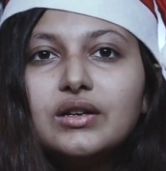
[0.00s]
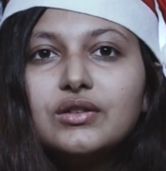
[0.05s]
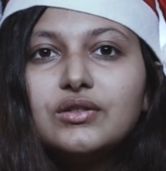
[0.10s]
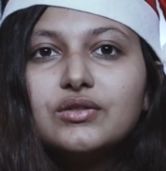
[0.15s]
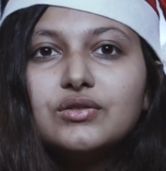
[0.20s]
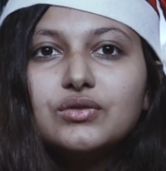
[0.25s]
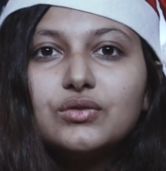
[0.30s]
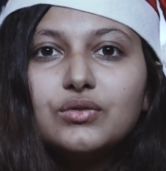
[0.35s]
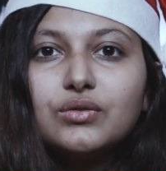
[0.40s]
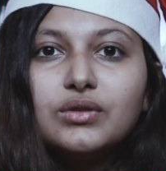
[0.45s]

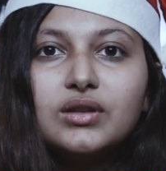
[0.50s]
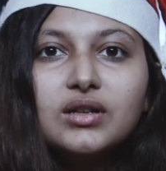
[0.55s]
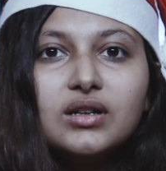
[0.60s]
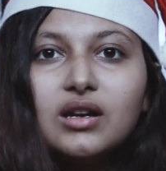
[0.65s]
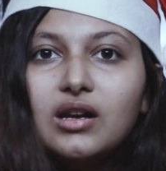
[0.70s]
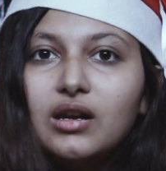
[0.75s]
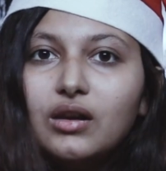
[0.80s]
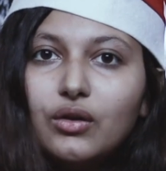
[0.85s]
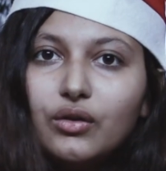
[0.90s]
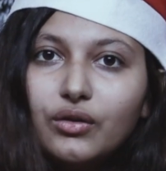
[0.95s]
So there are a
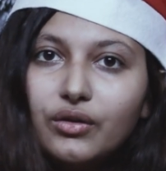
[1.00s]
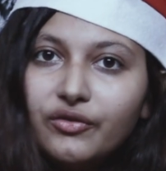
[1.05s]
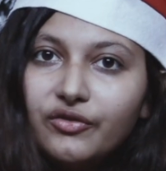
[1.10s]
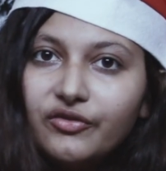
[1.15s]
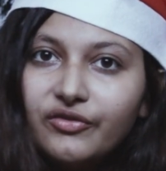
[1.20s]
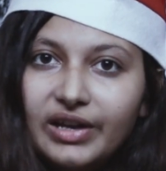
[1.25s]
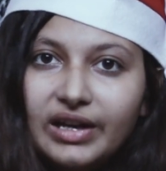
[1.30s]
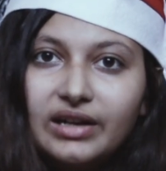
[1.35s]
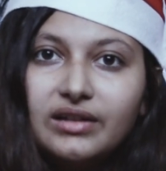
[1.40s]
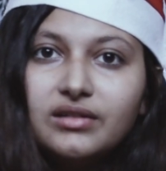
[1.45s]
lot of
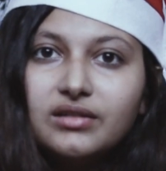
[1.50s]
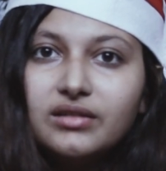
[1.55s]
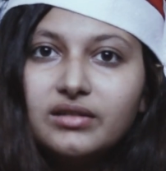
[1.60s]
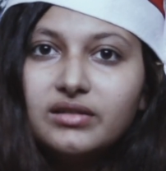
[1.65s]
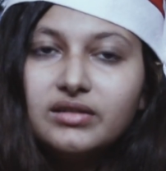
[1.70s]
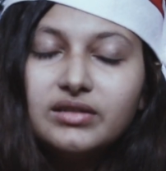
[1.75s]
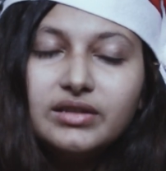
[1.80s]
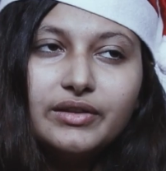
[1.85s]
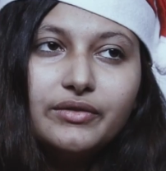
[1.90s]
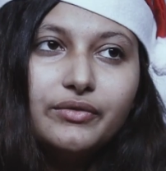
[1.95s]

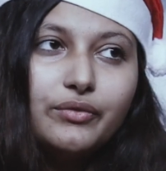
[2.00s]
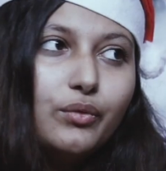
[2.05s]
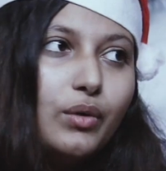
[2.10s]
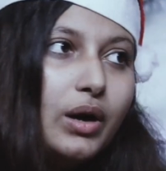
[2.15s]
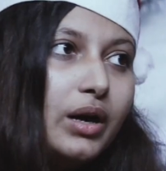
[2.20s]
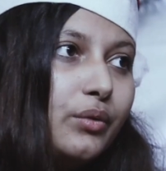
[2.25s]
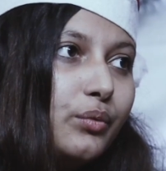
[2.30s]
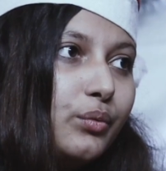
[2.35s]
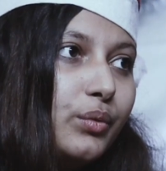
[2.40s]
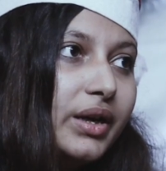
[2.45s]
factors. If
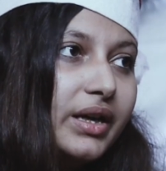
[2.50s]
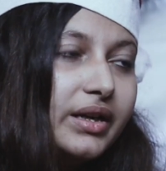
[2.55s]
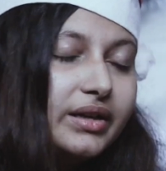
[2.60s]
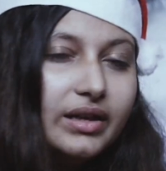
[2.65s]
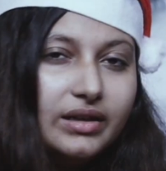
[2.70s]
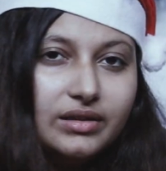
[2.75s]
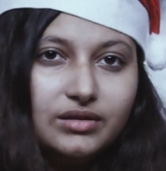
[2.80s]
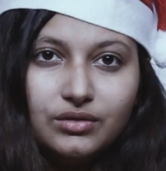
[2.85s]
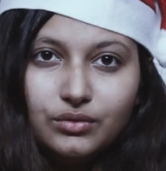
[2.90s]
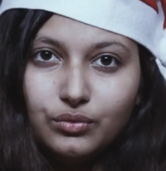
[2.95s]
one way
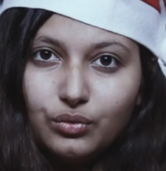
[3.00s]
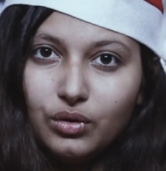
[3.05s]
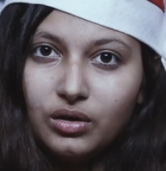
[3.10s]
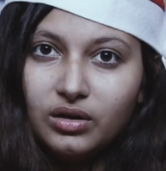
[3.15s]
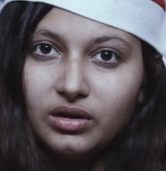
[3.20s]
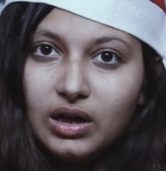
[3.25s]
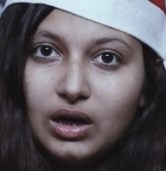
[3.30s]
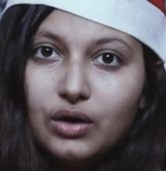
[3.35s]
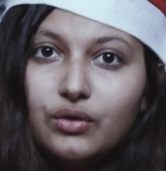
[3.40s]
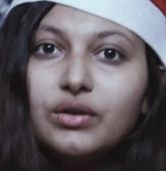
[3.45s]
doesn't work
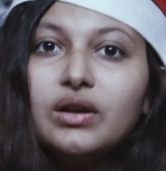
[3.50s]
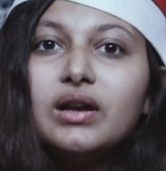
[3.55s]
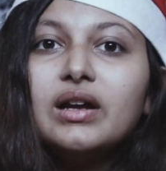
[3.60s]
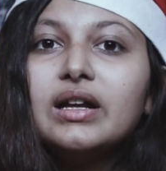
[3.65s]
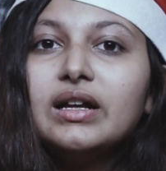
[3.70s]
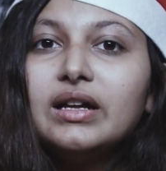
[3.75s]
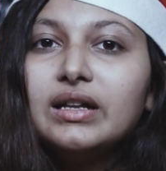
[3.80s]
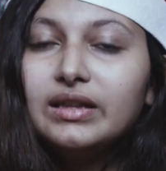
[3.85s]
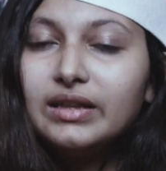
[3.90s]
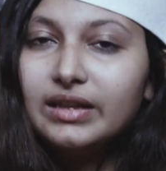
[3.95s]
out,
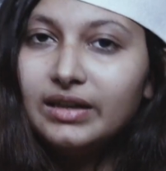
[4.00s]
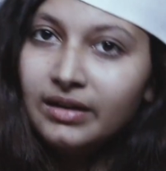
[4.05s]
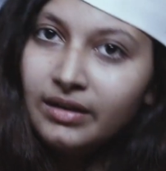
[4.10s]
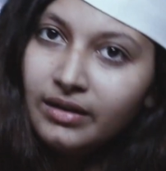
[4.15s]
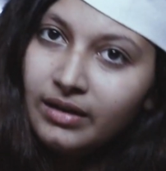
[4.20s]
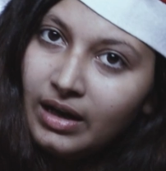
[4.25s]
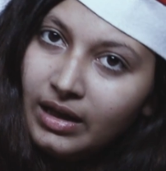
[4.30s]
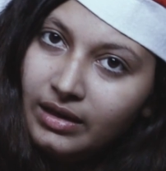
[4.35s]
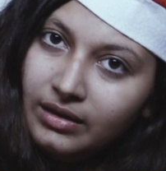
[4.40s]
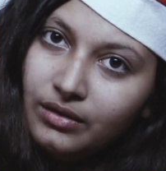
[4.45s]
think
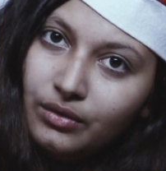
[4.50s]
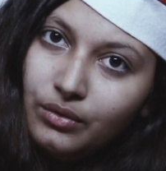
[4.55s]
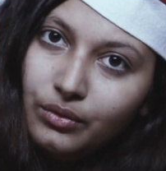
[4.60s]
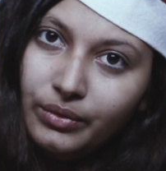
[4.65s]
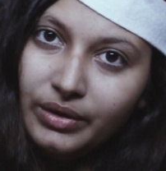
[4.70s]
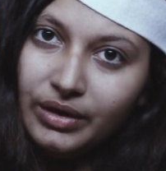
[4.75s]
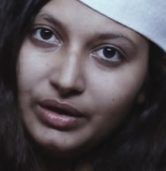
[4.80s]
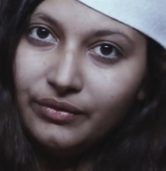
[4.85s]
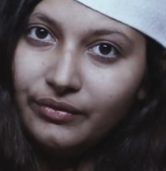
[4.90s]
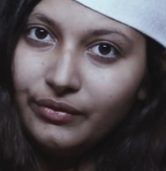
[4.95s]
another
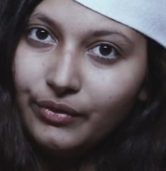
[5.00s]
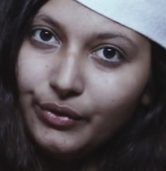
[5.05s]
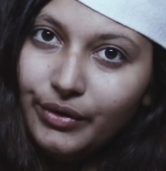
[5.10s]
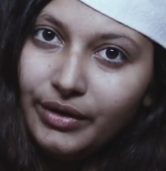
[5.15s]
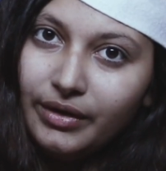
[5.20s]
way of going